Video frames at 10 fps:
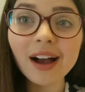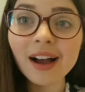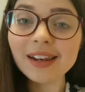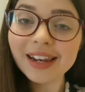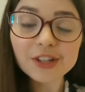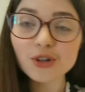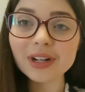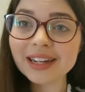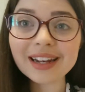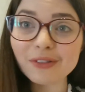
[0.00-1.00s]
literally
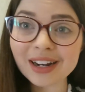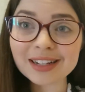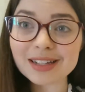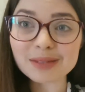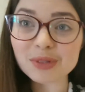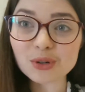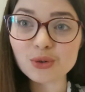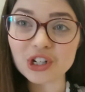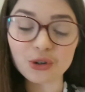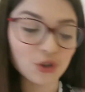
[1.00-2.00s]
nearly ran into some school
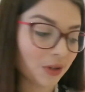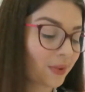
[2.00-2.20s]
children.